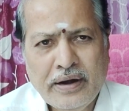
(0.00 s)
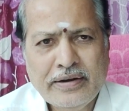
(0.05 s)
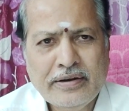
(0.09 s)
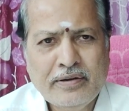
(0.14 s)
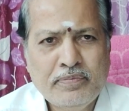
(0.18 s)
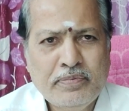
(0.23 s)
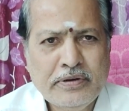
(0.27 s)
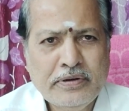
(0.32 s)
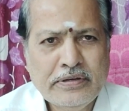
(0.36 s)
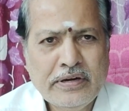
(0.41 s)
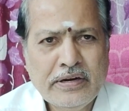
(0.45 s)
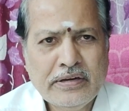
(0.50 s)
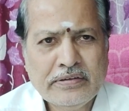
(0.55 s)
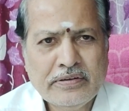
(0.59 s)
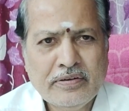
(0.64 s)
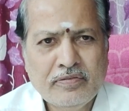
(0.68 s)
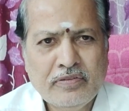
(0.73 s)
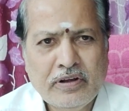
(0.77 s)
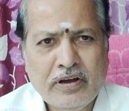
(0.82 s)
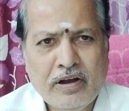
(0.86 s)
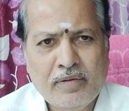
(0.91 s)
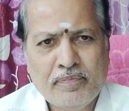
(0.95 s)
at the business
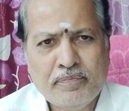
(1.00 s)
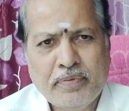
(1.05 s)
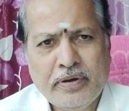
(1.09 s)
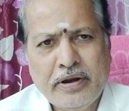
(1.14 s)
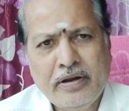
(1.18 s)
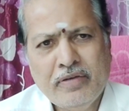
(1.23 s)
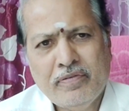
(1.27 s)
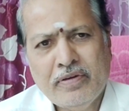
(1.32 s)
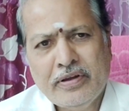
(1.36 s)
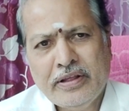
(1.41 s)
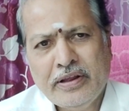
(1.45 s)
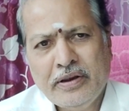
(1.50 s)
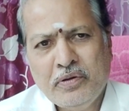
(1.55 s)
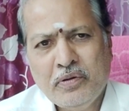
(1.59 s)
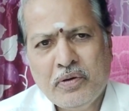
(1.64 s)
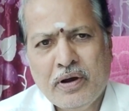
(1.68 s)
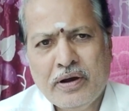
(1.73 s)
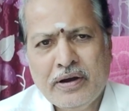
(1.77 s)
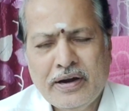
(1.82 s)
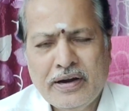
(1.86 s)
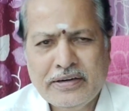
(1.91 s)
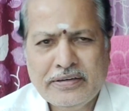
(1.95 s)
of the company, whether you
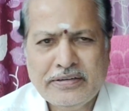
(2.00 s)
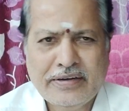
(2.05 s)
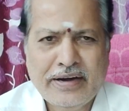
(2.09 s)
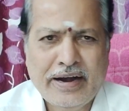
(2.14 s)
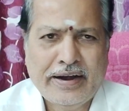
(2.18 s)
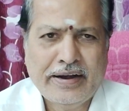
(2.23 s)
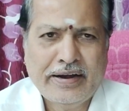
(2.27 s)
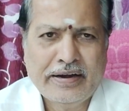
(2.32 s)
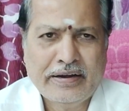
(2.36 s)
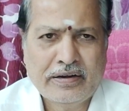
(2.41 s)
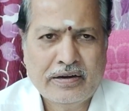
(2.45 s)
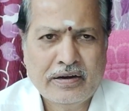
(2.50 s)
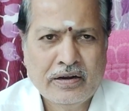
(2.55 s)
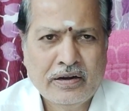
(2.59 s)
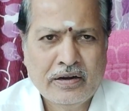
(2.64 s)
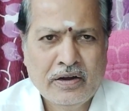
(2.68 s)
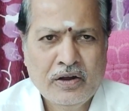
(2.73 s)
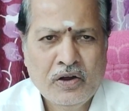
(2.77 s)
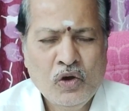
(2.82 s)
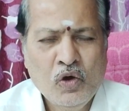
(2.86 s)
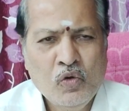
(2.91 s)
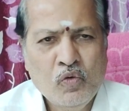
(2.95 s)
understand it,
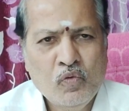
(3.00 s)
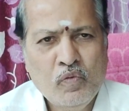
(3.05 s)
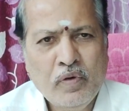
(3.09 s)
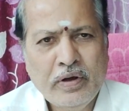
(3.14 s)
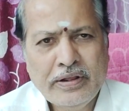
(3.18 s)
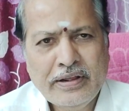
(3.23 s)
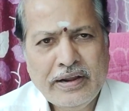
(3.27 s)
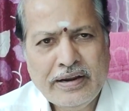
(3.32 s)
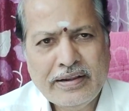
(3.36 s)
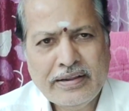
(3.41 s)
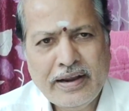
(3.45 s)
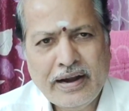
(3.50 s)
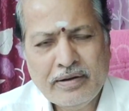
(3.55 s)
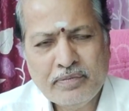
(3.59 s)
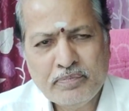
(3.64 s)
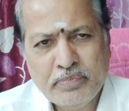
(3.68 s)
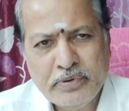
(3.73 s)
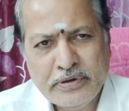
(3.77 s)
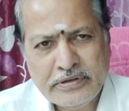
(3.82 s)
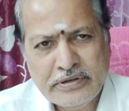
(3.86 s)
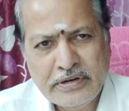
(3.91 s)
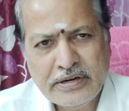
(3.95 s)
whether
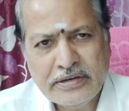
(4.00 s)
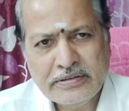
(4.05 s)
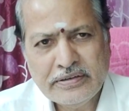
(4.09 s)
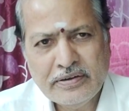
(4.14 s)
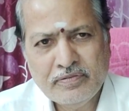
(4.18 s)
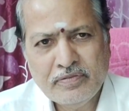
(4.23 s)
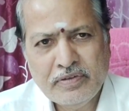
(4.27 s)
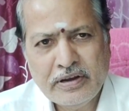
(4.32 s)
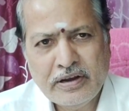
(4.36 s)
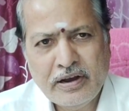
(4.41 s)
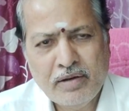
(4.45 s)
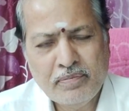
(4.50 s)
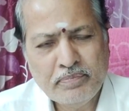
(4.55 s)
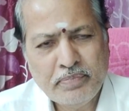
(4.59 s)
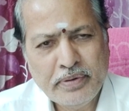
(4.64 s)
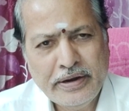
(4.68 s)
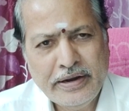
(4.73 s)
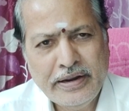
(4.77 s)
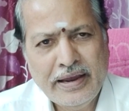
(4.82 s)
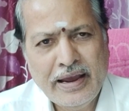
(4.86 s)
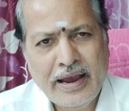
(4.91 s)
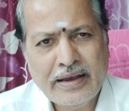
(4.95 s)
that business of the
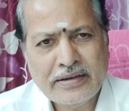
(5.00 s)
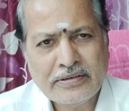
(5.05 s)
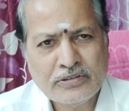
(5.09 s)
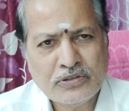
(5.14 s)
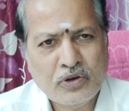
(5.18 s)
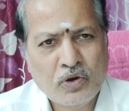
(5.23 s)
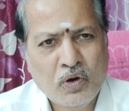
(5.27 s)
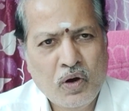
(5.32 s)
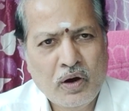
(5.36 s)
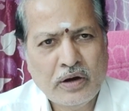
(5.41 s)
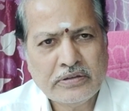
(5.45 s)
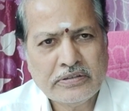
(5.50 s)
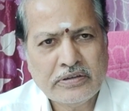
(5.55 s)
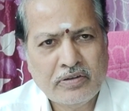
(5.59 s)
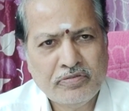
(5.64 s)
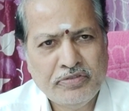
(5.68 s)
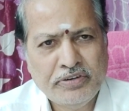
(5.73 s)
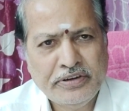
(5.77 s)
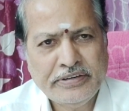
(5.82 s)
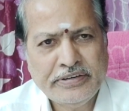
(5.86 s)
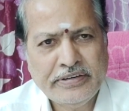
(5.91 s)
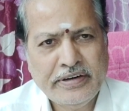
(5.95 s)
company has got
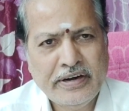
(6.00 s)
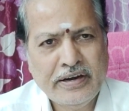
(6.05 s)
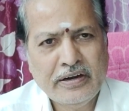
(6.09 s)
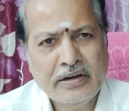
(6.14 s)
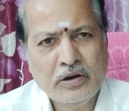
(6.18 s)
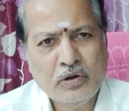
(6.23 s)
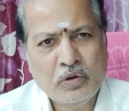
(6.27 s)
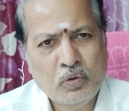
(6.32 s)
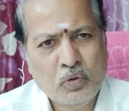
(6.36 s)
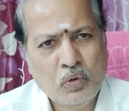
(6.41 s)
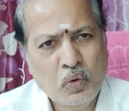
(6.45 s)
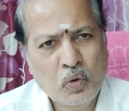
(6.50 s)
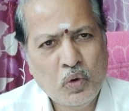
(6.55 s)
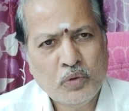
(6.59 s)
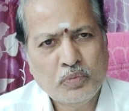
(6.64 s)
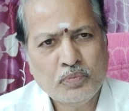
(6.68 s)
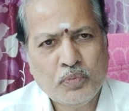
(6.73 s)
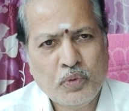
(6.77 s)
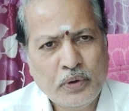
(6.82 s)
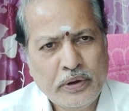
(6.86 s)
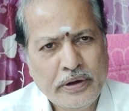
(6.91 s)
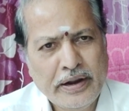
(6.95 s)
sufficient
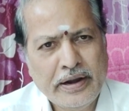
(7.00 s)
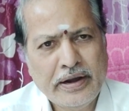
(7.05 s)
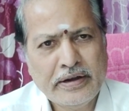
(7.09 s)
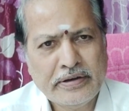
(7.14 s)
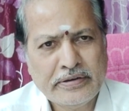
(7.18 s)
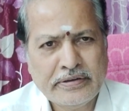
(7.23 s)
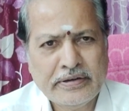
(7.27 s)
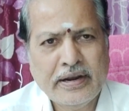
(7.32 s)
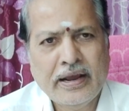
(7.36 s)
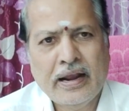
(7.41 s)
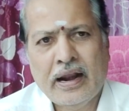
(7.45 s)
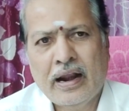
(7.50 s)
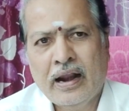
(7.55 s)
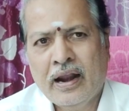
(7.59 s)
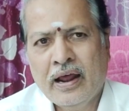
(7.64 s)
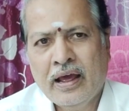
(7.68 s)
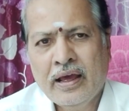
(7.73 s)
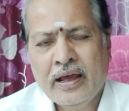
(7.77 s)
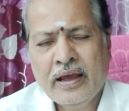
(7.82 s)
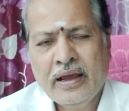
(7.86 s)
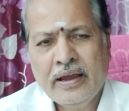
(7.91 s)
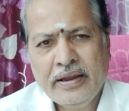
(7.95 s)
growth potential
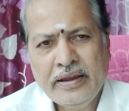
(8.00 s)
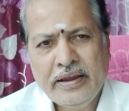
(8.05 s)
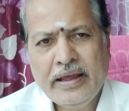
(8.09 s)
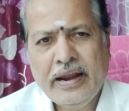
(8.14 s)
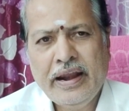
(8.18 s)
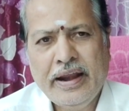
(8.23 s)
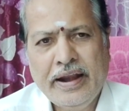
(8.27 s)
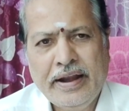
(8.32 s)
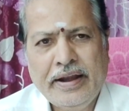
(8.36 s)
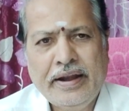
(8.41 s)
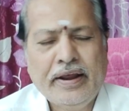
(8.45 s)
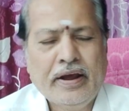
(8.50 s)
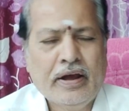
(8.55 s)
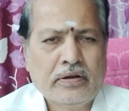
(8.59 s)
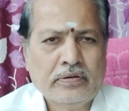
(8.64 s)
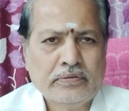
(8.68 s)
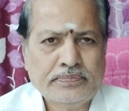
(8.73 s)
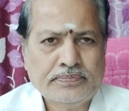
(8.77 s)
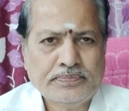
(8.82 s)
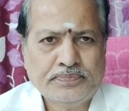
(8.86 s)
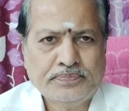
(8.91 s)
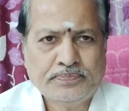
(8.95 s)
in India
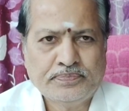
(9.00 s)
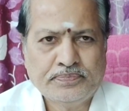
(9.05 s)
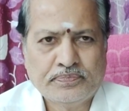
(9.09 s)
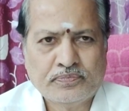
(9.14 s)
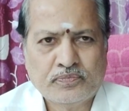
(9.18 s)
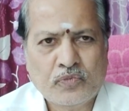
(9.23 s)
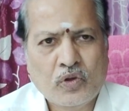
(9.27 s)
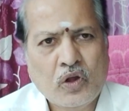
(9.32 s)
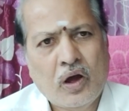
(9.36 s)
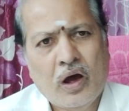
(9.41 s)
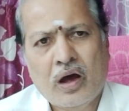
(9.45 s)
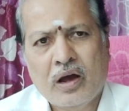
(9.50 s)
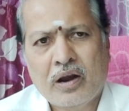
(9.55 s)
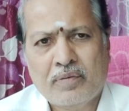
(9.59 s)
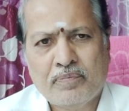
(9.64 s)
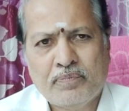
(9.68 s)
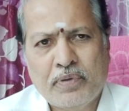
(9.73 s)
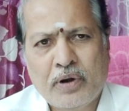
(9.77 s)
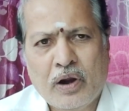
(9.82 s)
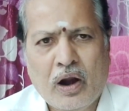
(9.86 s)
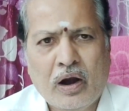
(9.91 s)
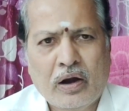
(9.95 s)
or
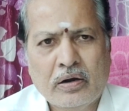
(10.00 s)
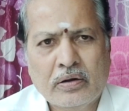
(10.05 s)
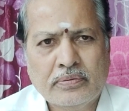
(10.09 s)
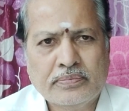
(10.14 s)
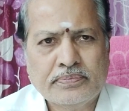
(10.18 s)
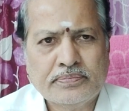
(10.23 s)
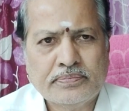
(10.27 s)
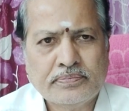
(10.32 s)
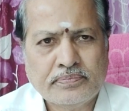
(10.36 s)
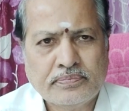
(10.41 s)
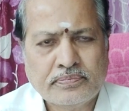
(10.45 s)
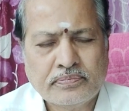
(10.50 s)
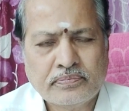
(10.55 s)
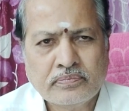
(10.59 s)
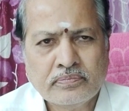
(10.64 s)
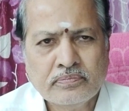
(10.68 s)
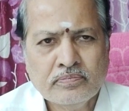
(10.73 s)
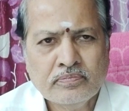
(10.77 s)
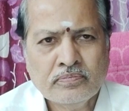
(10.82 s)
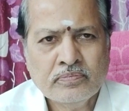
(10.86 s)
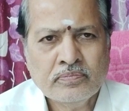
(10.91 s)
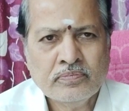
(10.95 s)
abroad,
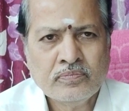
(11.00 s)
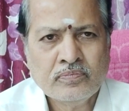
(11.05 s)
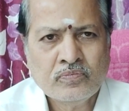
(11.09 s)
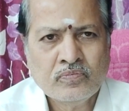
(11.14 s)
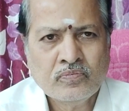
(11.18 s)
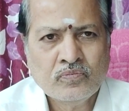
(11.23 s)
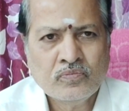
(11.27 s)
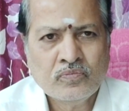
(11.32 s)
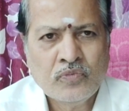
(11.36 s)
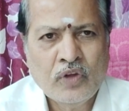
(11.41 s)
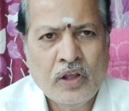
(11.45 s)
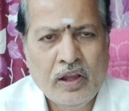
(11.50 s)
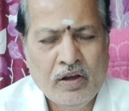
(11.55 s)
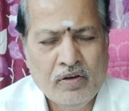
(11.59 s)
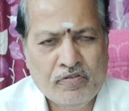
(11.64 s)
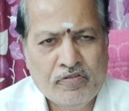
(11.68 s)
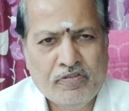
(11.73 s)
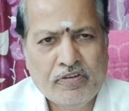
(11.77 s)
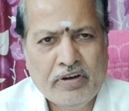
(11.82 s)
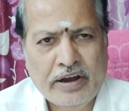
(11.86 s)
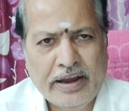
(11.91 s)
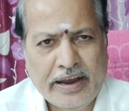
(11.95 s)

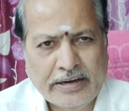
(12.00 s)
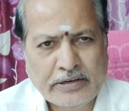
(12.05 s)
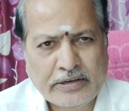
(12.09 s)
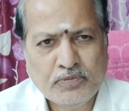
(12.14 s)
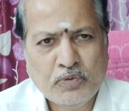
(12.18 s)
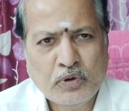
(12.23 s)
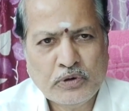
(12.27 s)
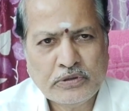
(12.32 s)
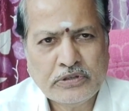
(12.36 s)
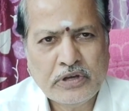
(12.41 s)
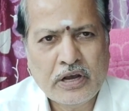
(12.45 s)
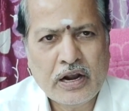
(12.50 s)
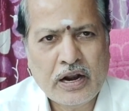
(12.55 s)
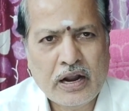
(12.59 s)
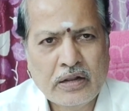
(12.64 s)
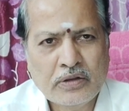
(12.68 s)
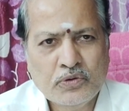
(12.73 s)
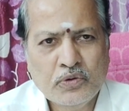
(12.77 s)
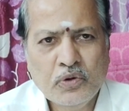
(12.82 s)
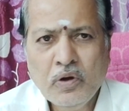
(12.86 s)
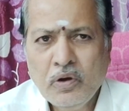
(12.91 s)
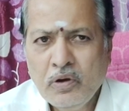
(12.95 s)
if exports are
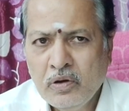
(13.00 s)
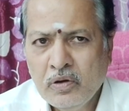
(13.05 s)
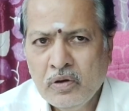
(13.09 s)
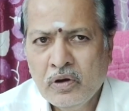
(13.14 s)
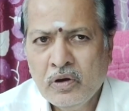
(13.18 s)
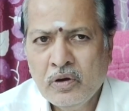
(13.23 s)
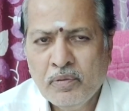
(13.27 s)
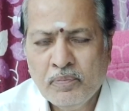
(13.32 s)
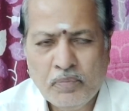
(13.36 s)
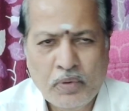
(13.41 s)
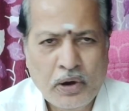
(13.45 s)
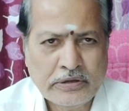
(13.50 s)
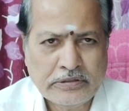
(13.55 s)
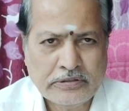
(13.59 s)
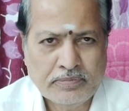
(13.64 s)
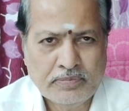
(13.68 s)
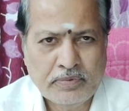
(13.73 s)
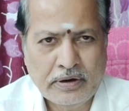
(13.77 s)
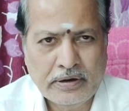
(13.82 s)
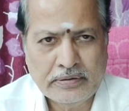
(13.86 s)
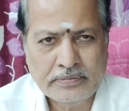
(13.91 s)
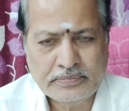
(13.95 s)
also
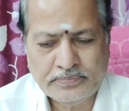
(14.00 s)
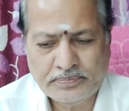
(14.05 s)
possible.